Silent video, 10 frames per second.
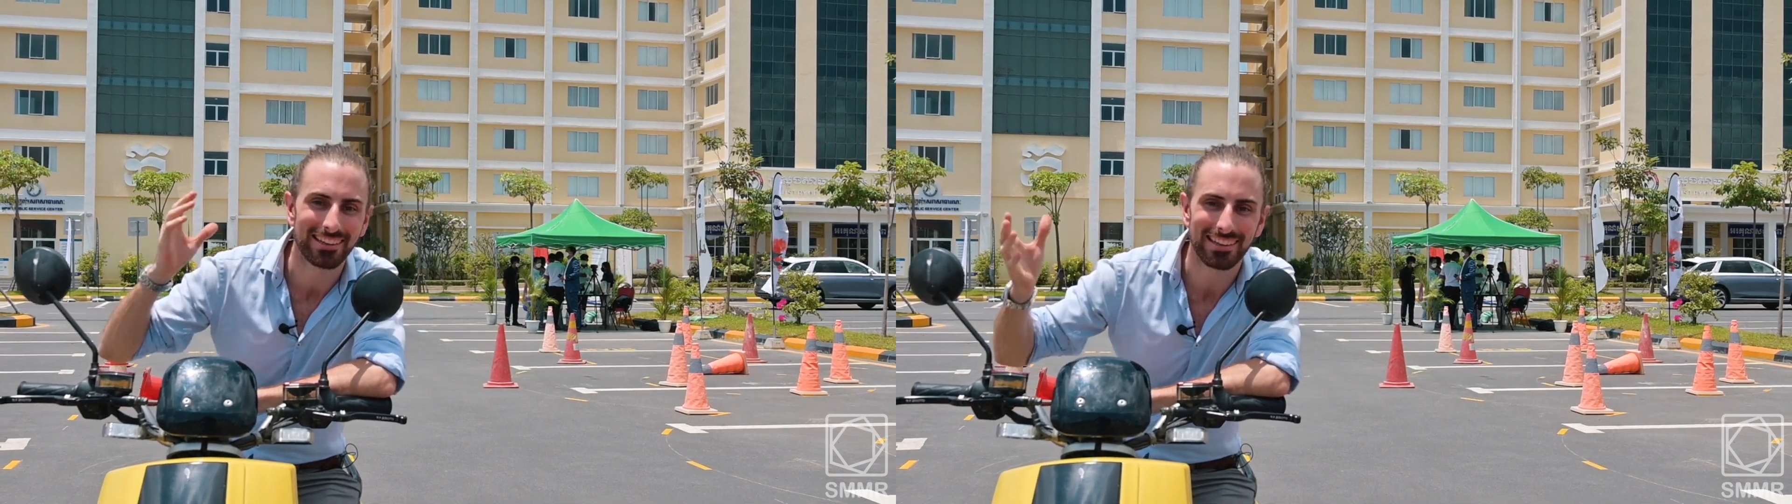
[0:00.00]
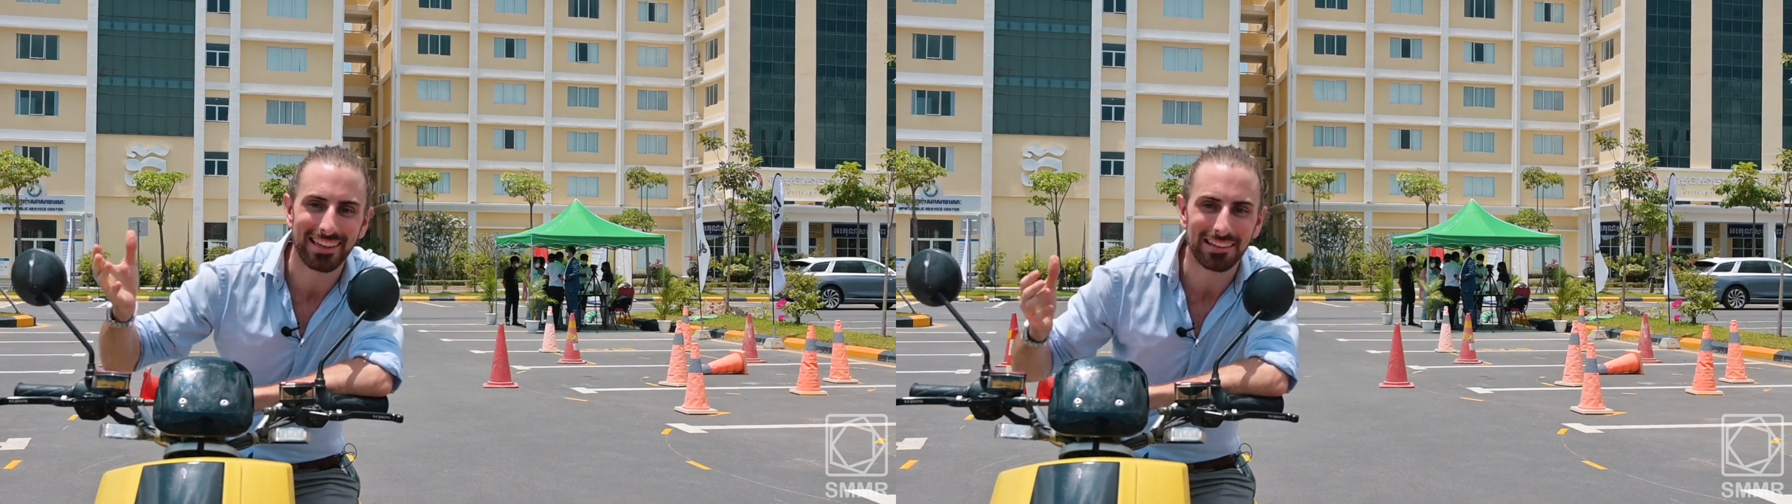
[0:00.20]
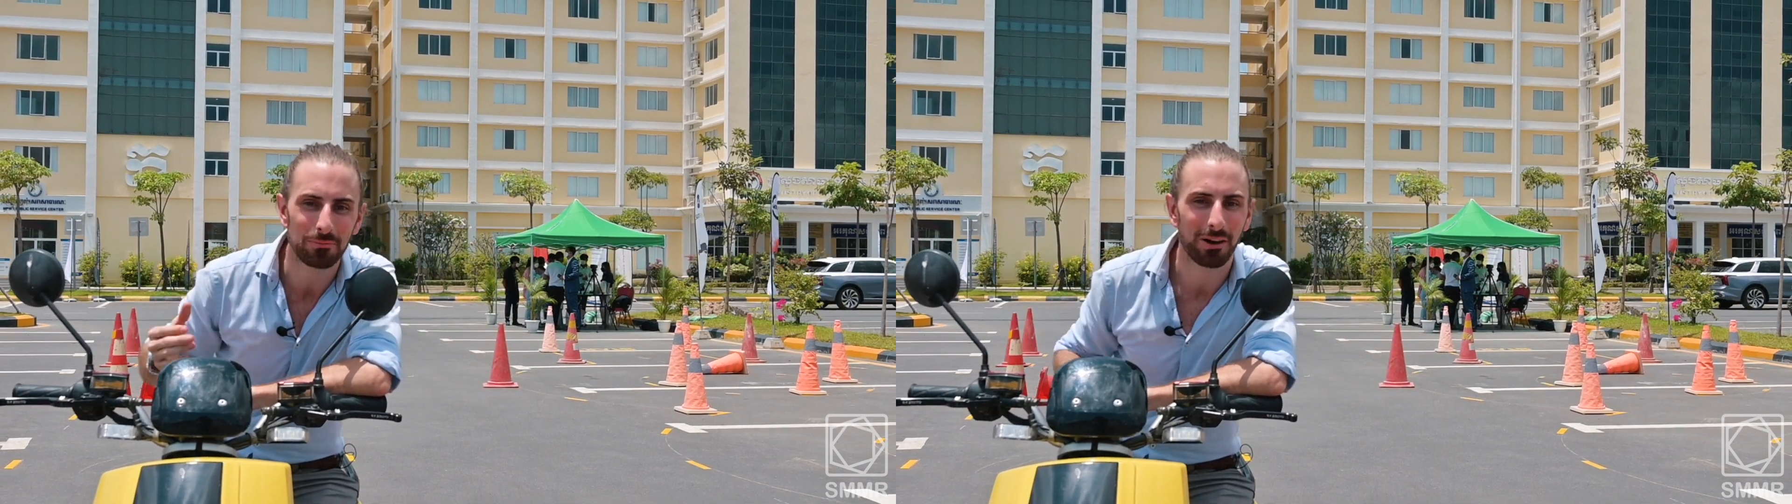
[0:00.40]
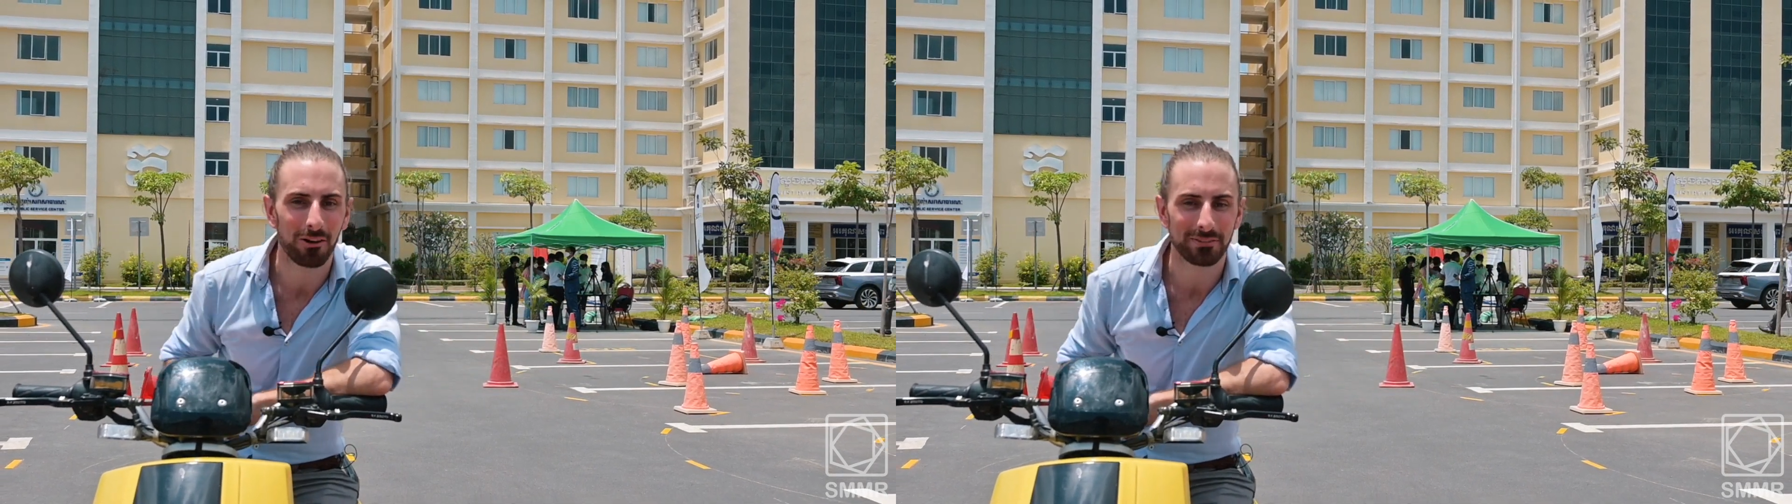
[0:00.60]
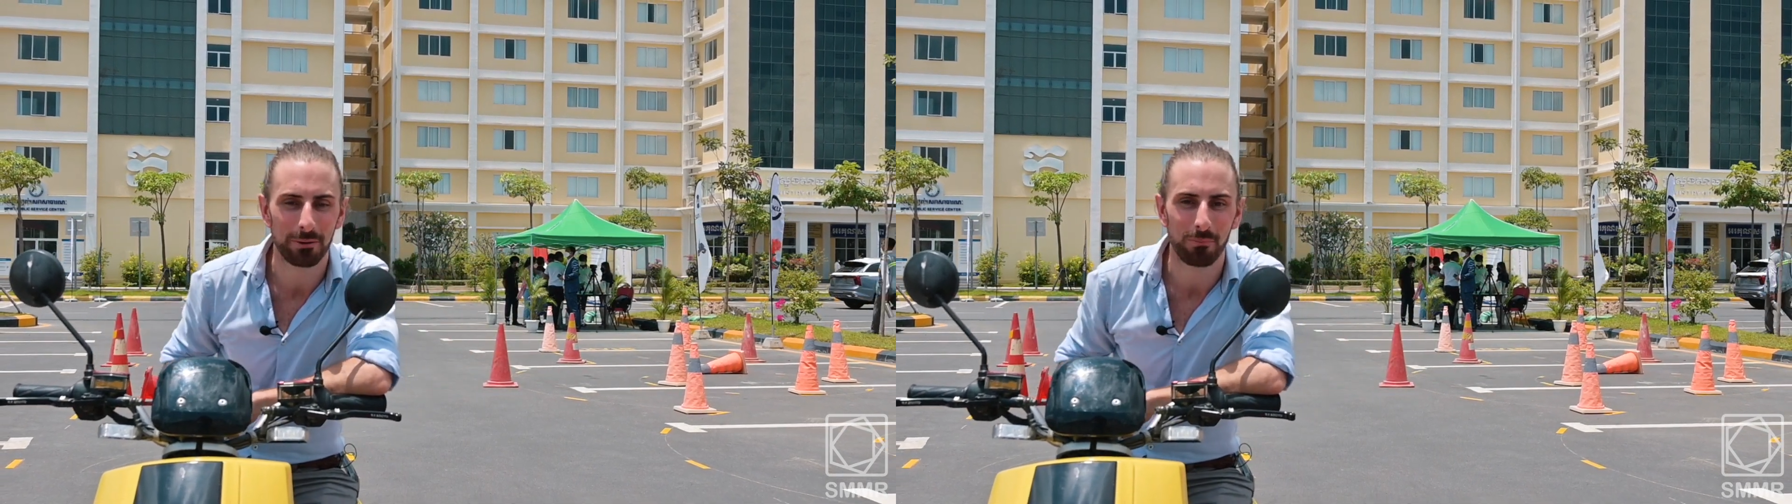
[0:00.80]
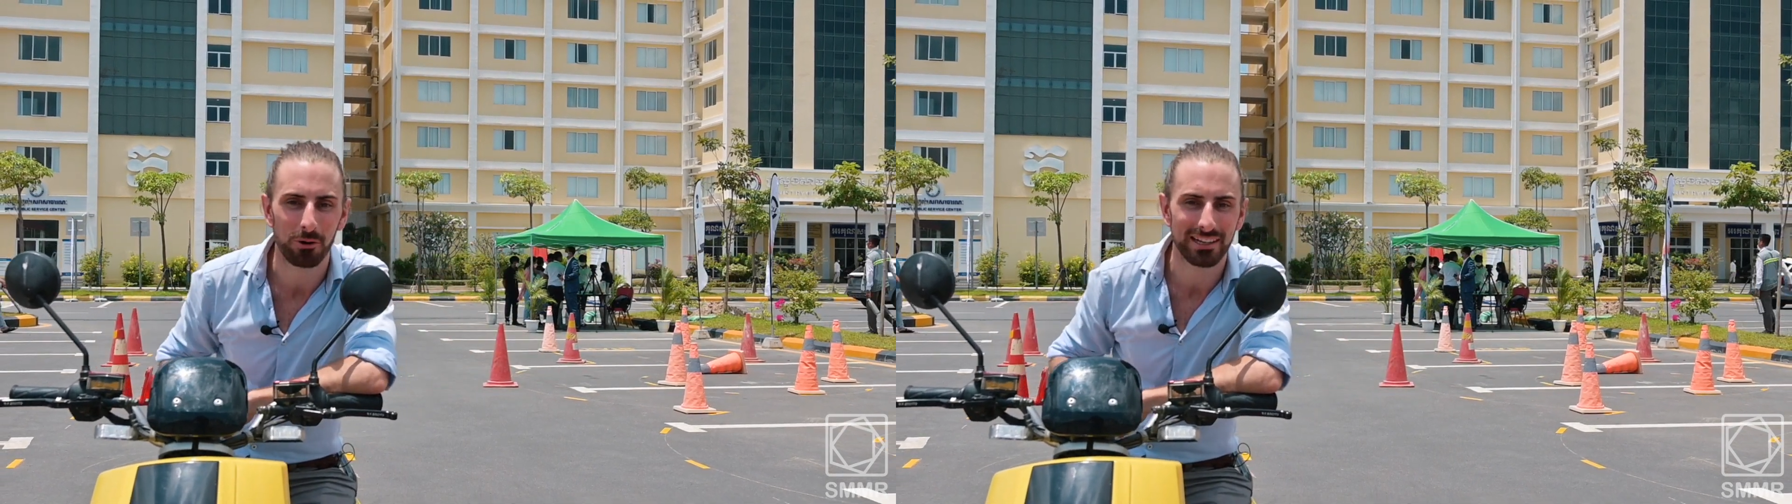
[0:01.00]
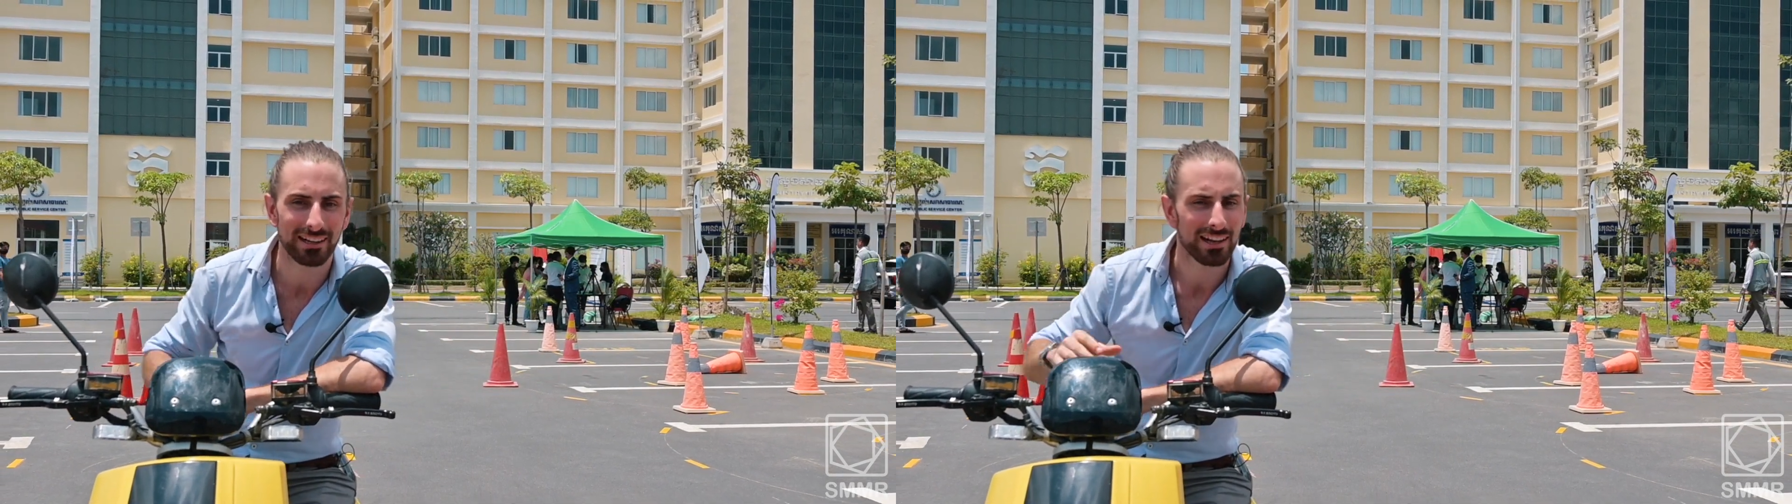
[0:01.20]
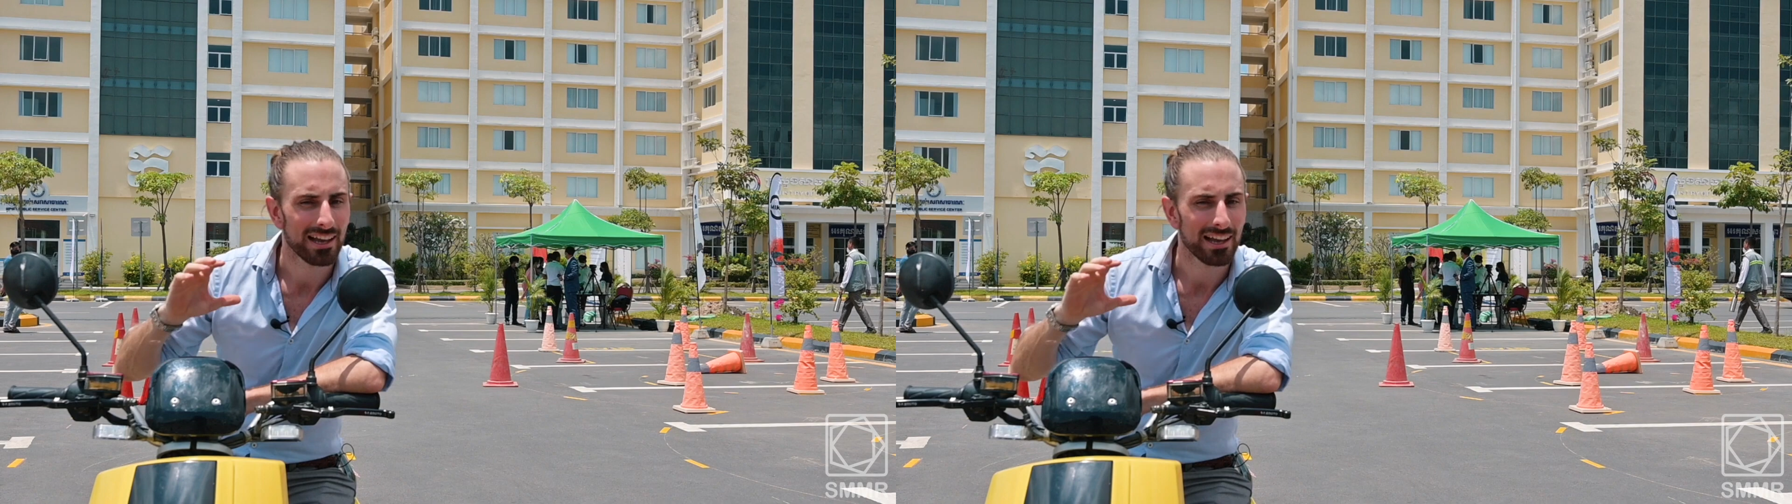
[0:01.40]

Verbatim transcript: in the Kingdom of Cambodia,